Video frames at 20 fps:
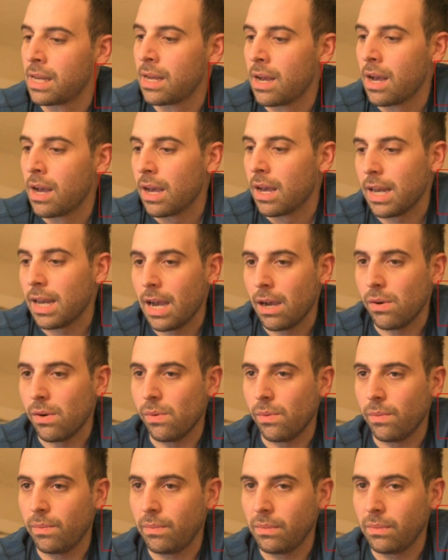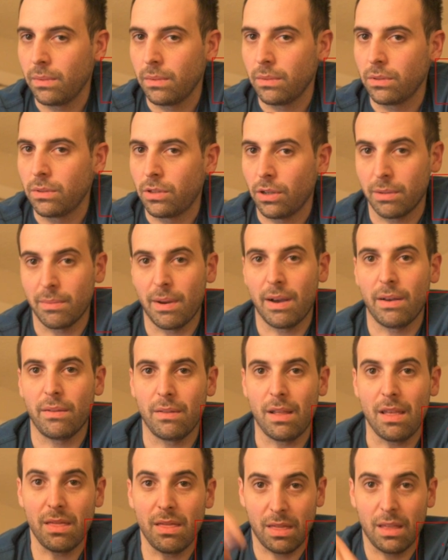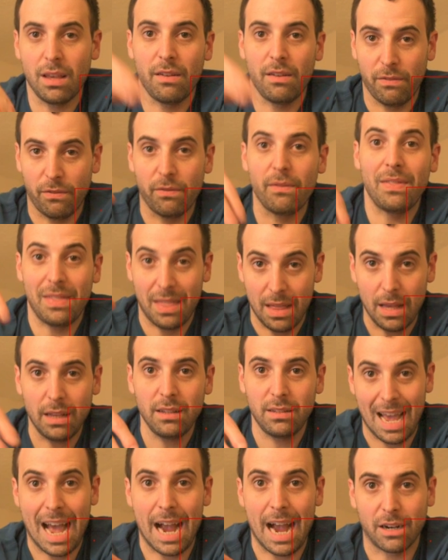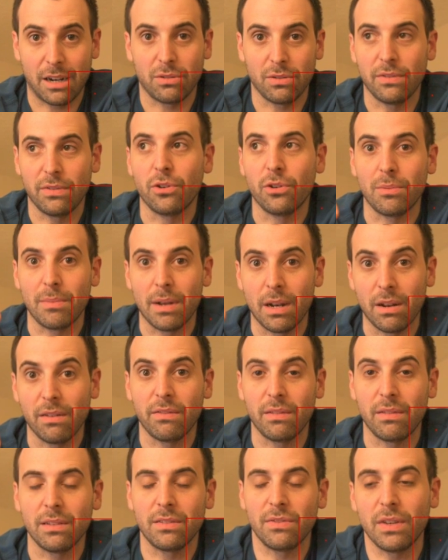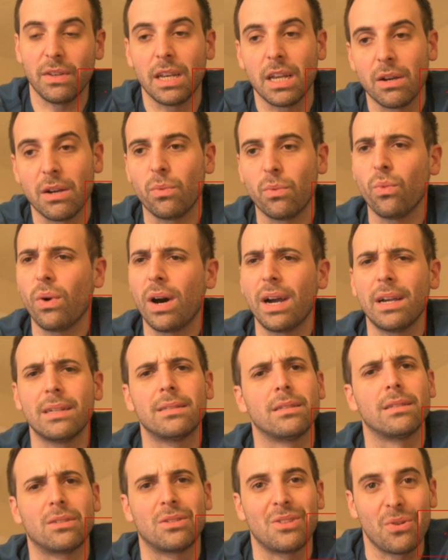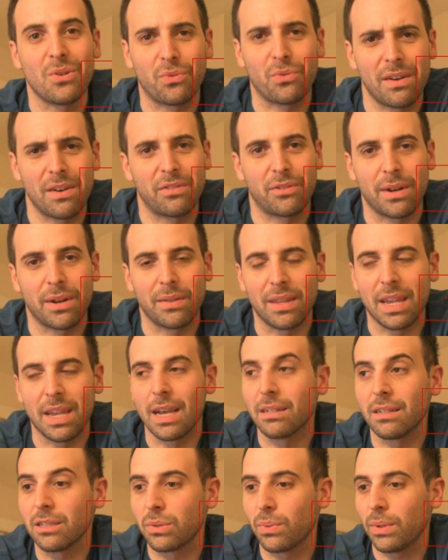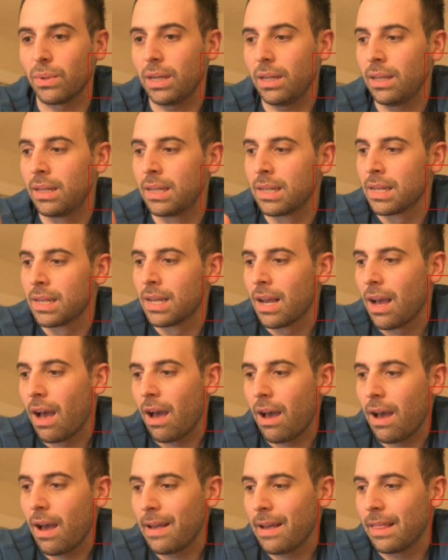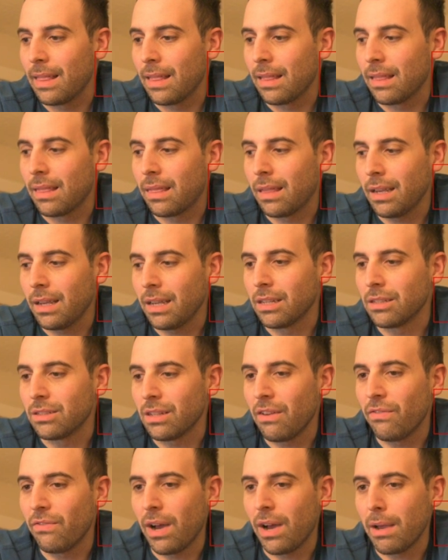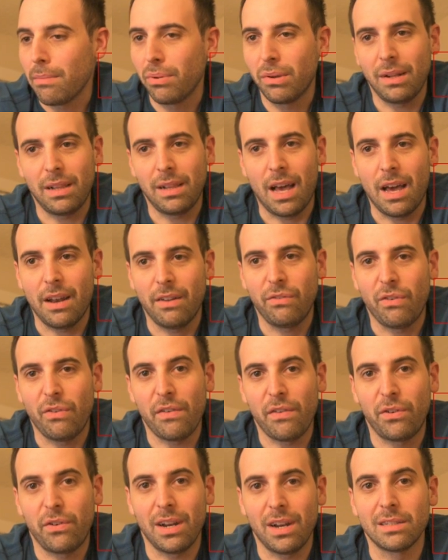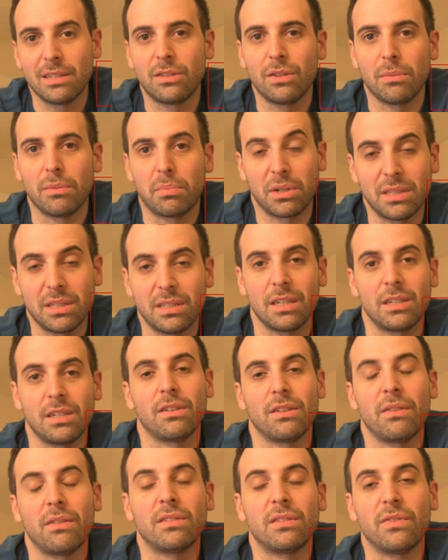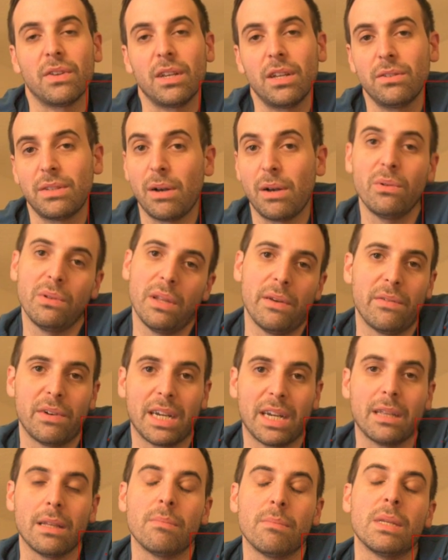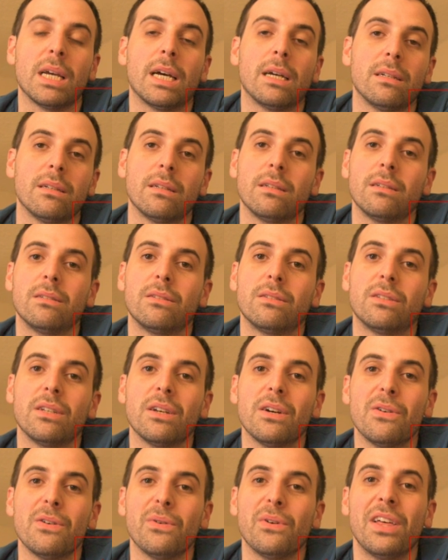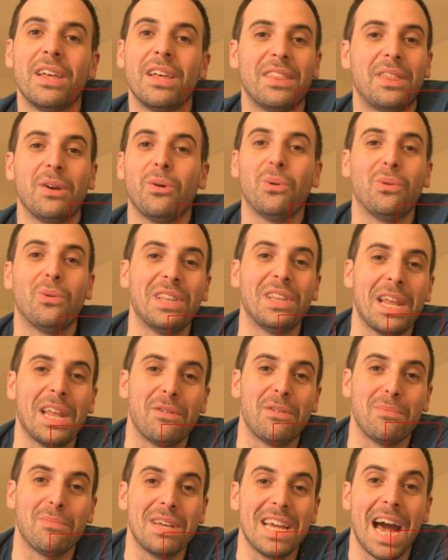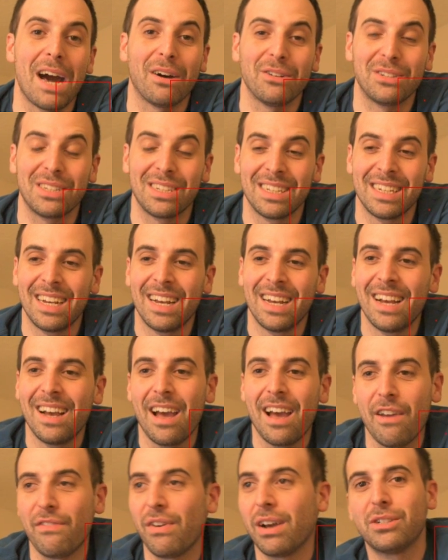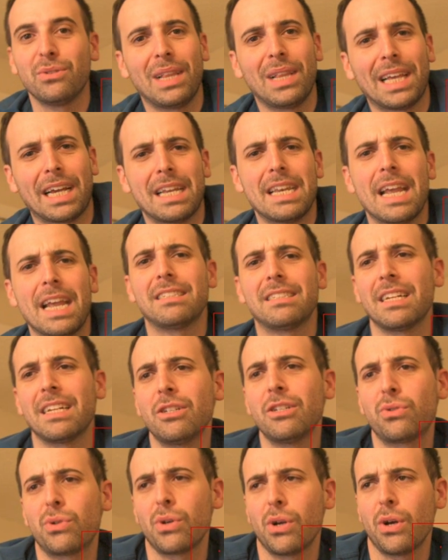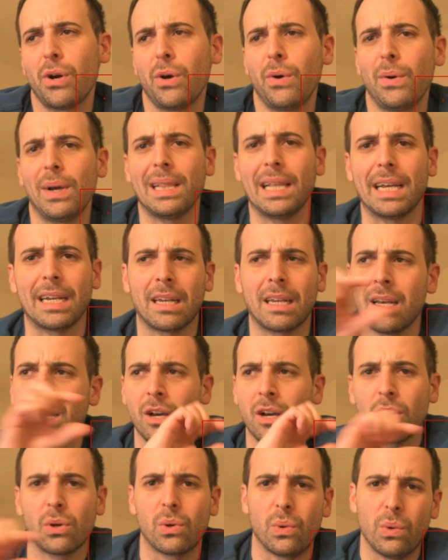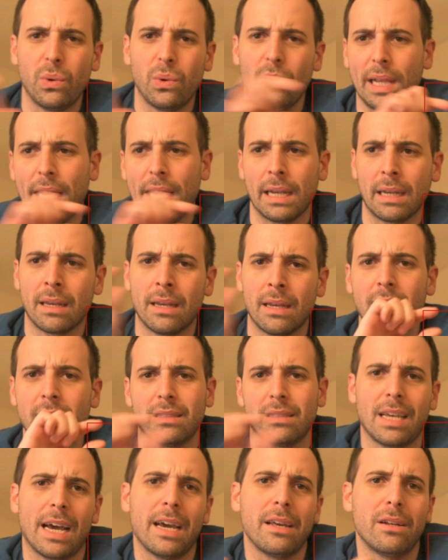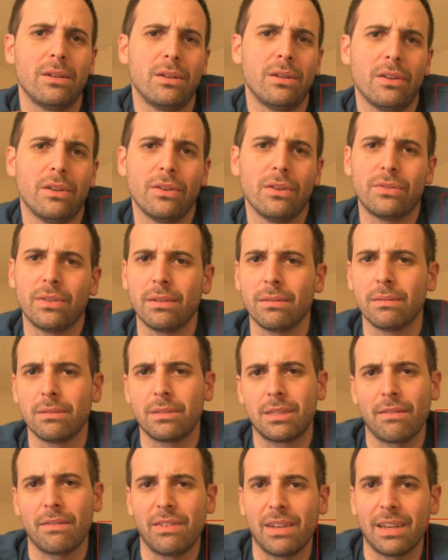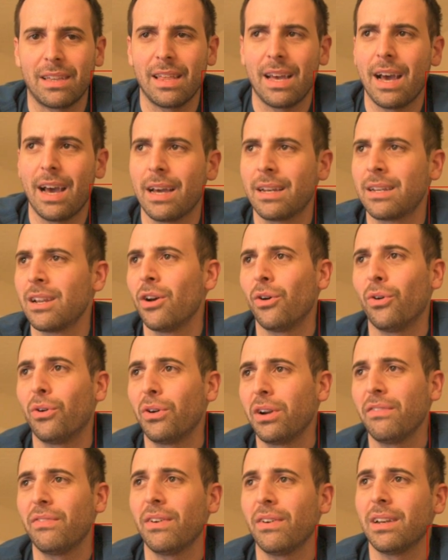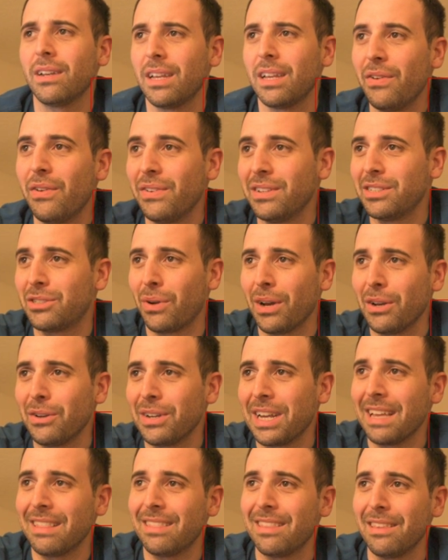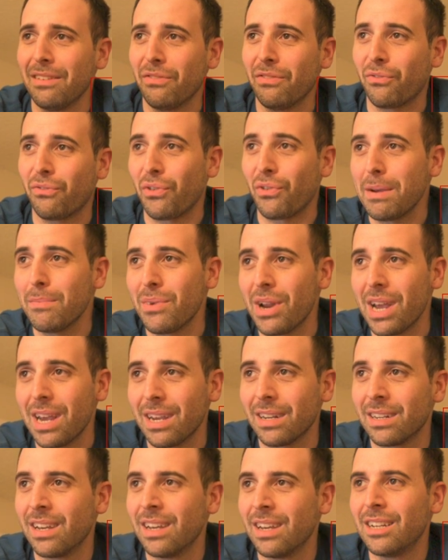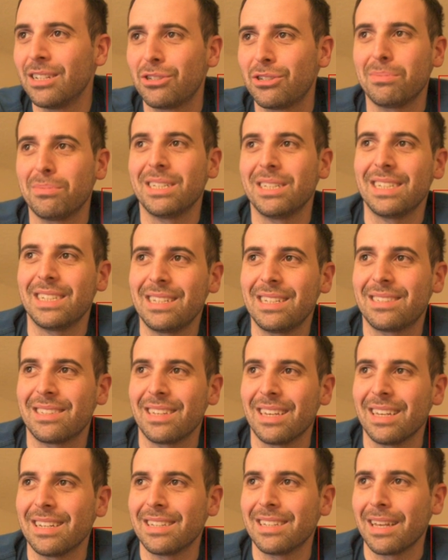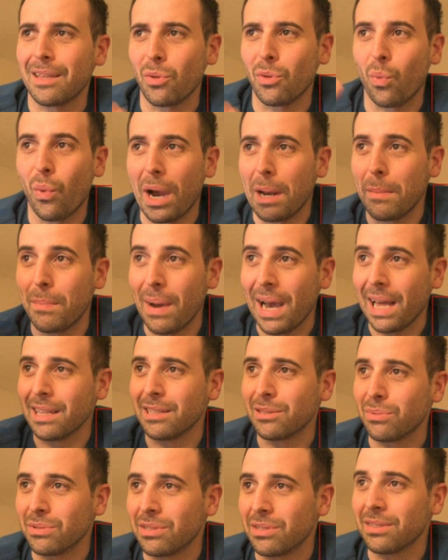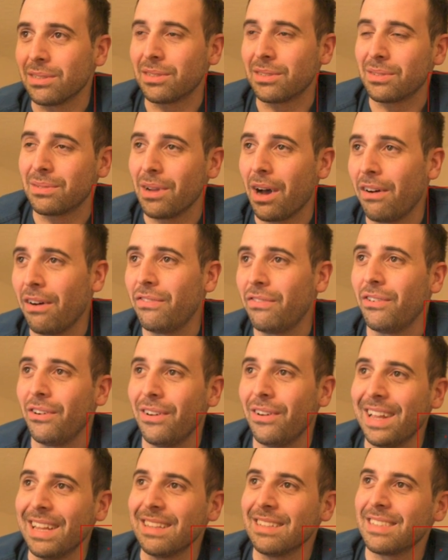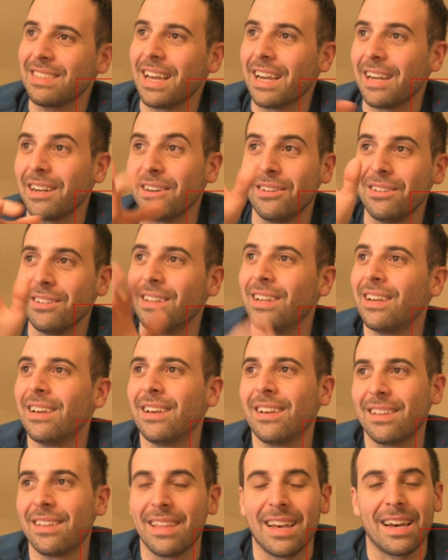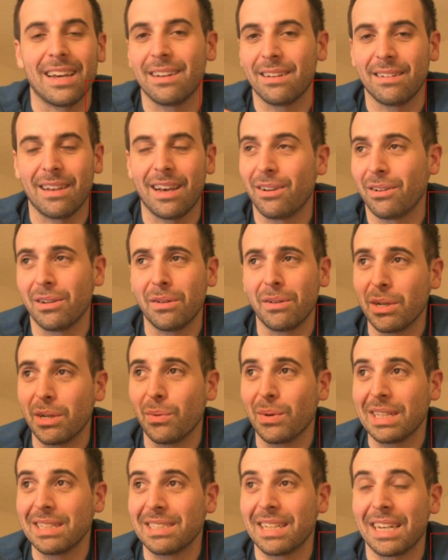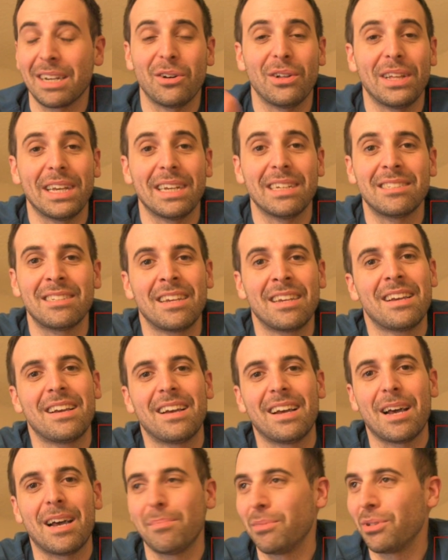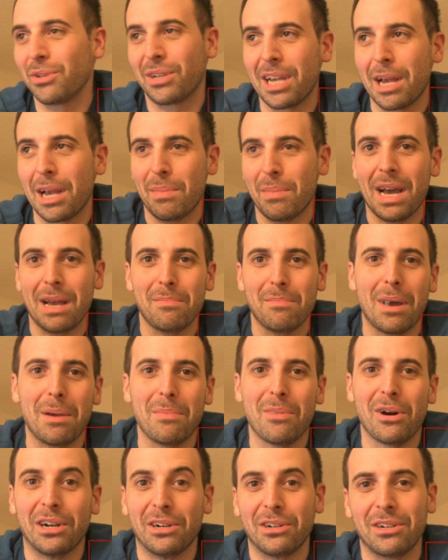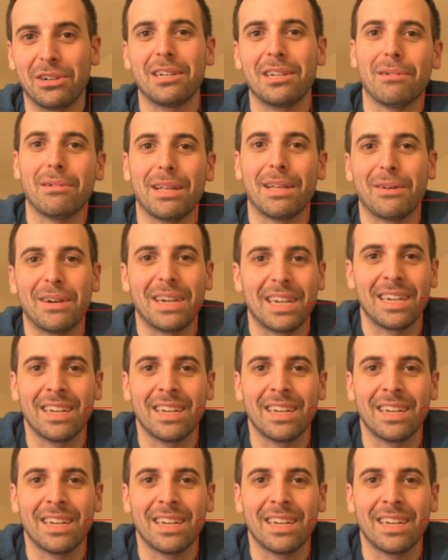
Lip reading: Now, talking about this actual format of this video, why is it so rough around the edges? Well, the thing is, if I put a lot of effort into the presentation of these videos, I will never get them done. So they will never be out. If I do like a nice intro and like cool like titles and stuff like that, or if I even try to get the frame rate to be decent and the white balance, which is awful, and this angle that I don't even know what this angle is. I'm looking at my monitor here, by the way,